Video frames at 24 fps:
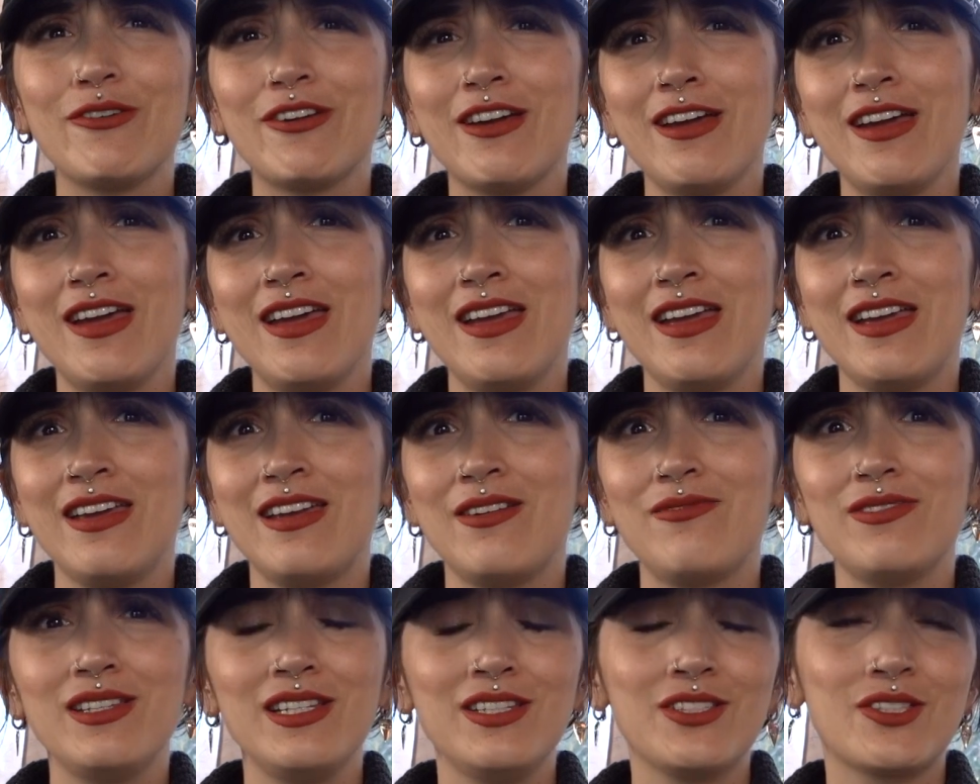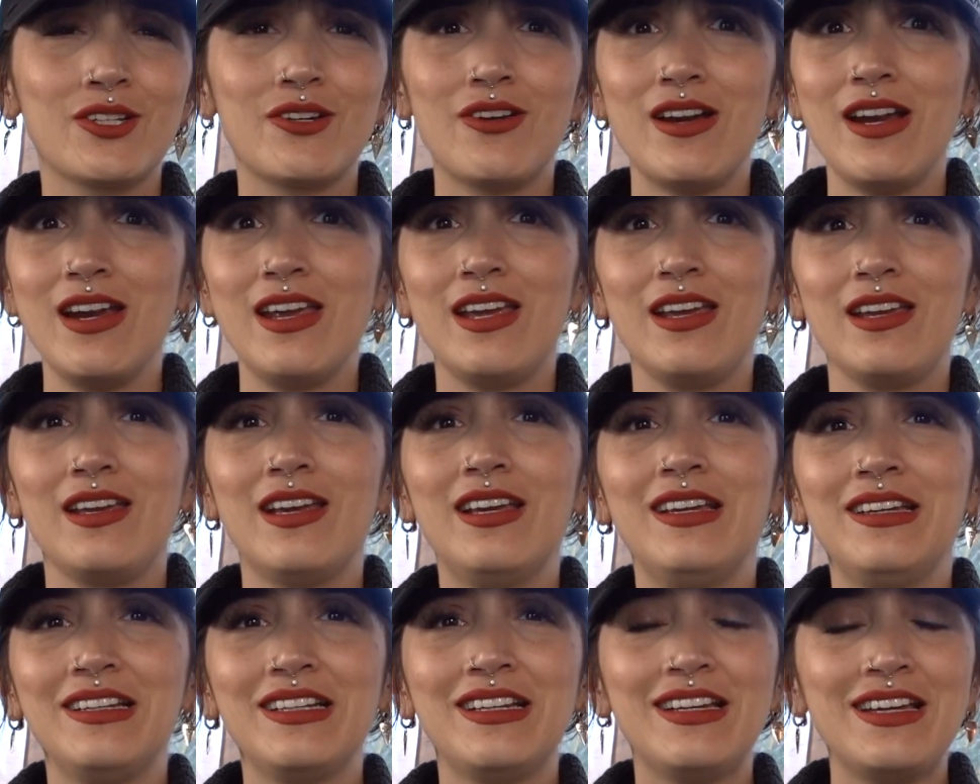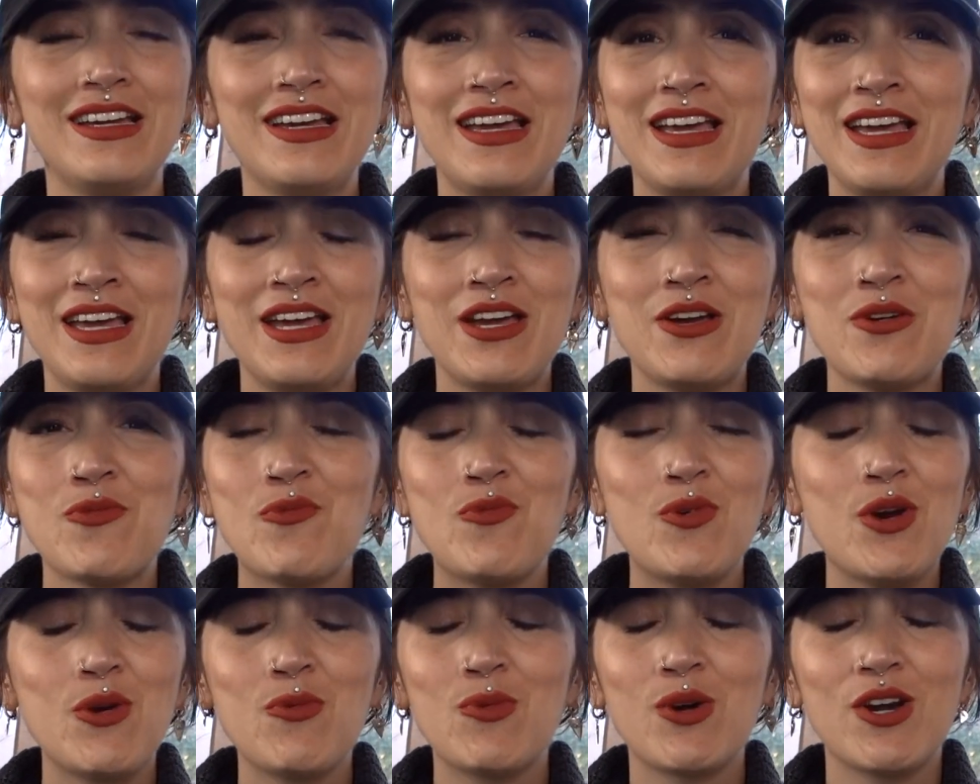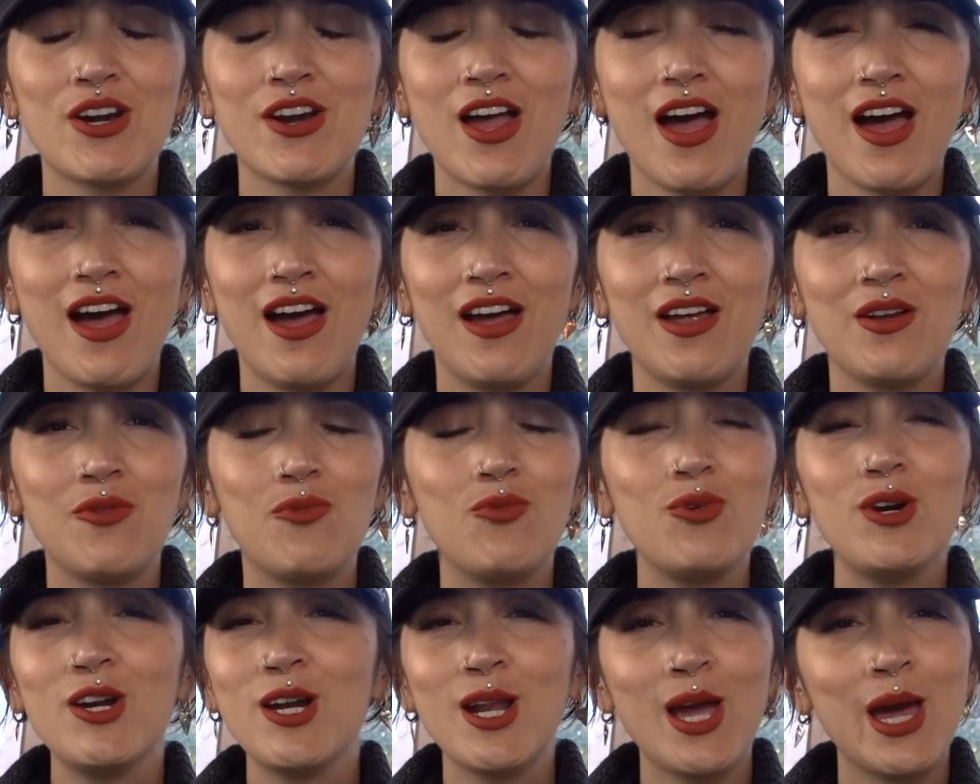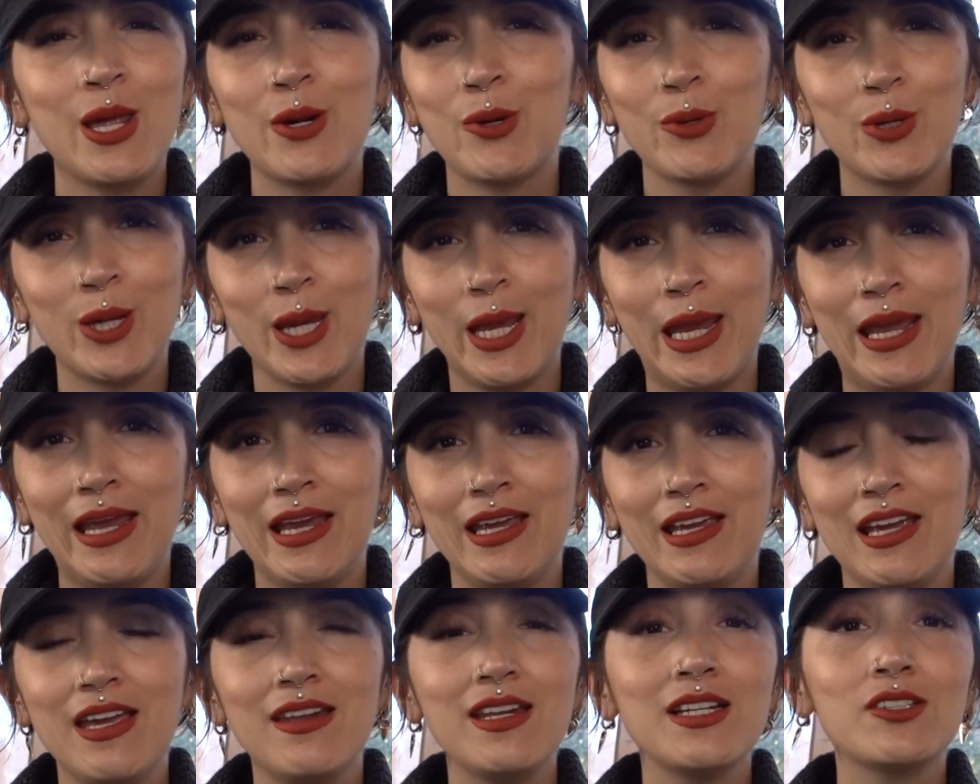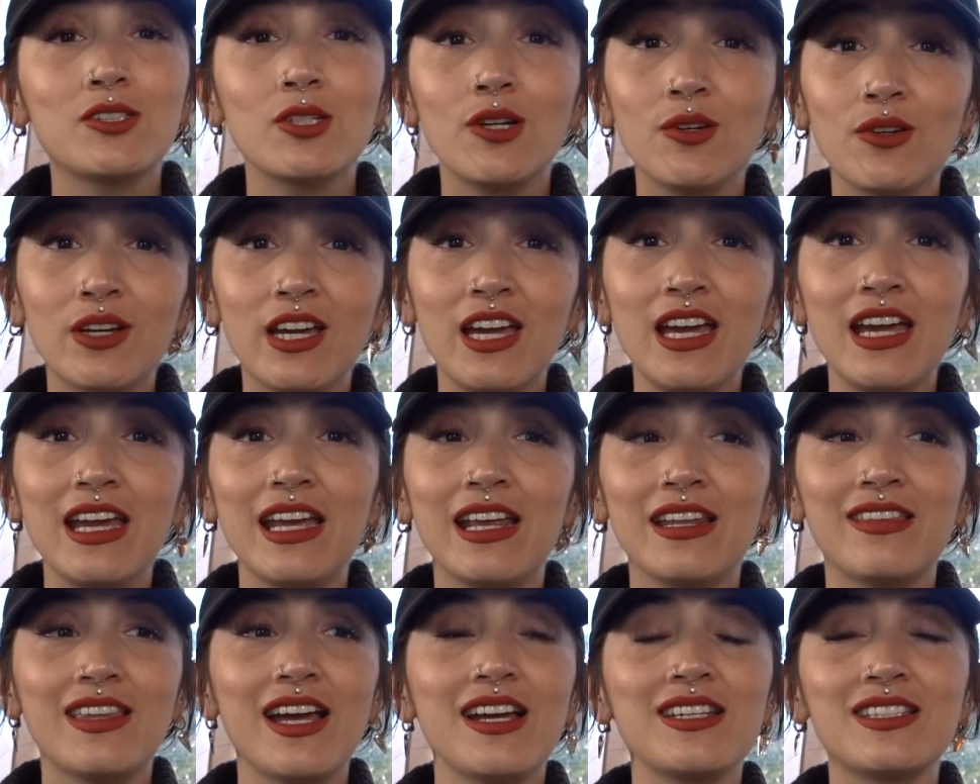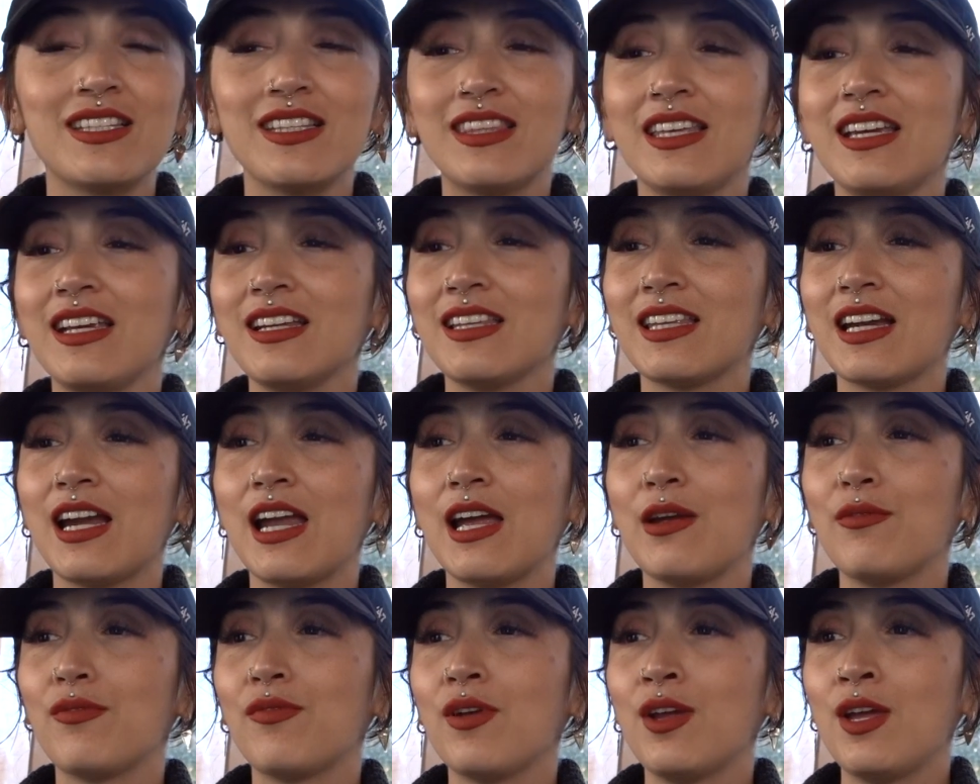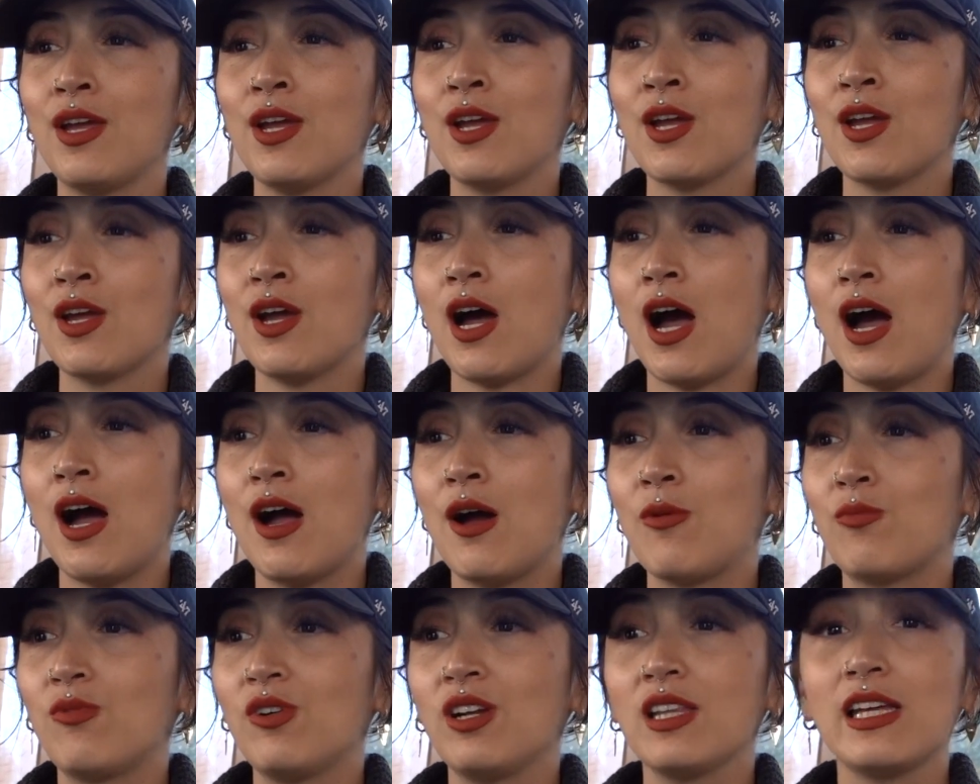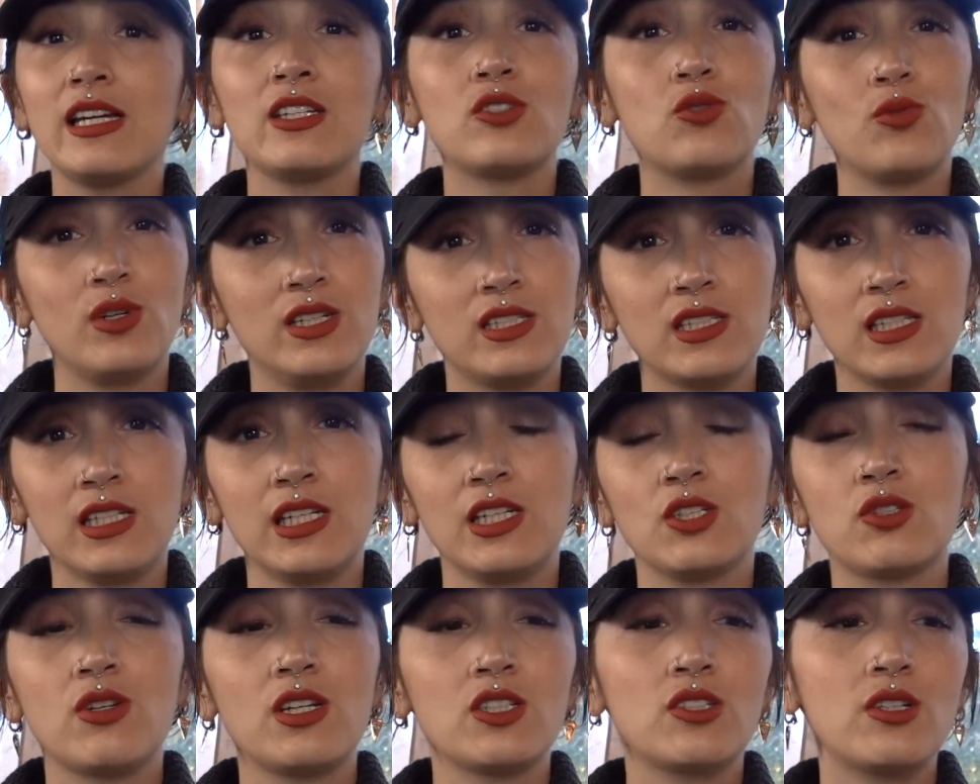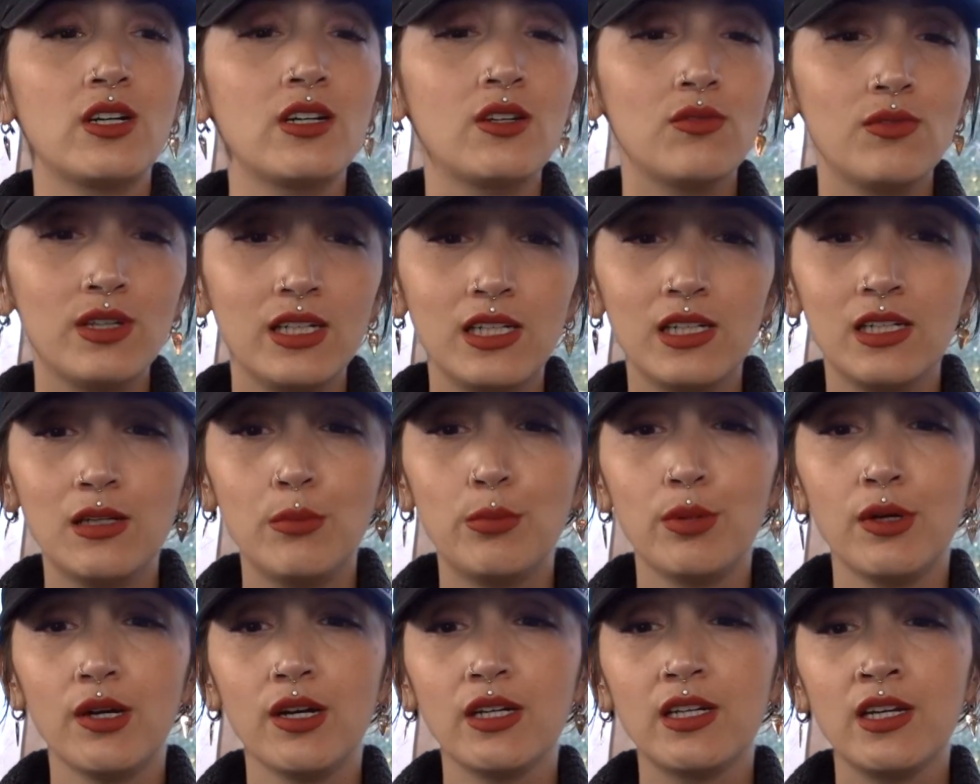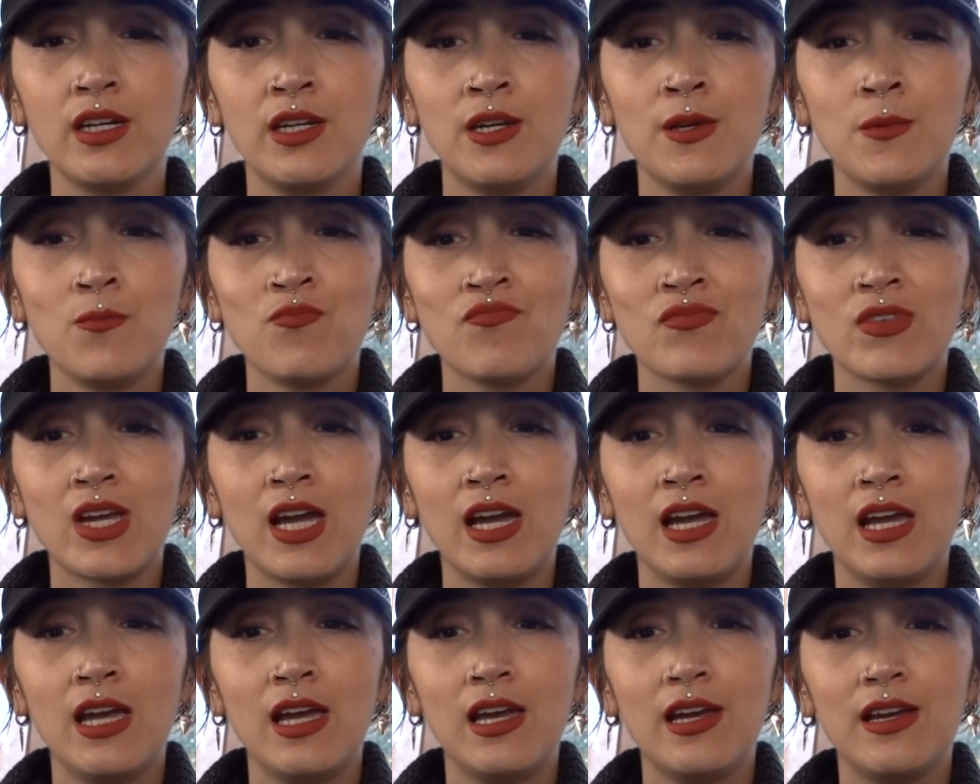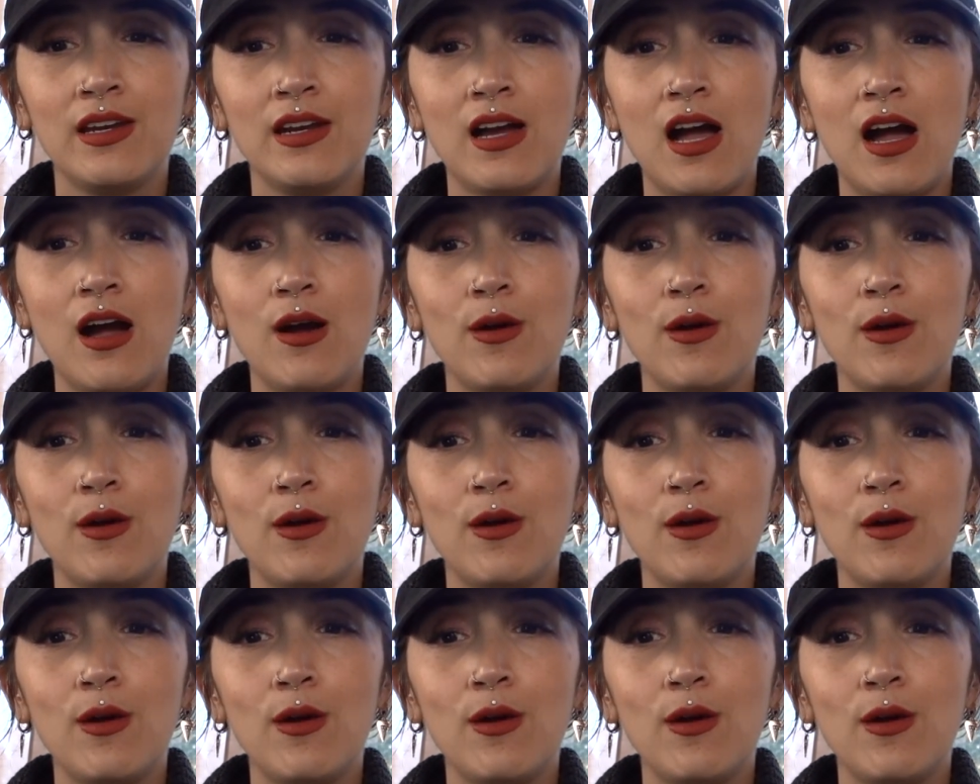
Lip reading: okay. Everything's great. When we're not okay. And it's okay. That's the thing that I've realized recently. So I started reading a book, and